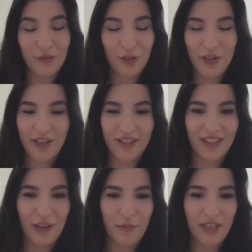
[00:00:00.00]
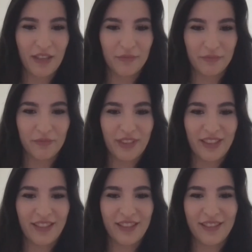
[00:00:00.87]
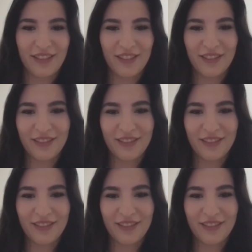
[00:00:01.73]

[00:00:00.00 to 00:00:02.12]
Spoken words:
of course. I mean it's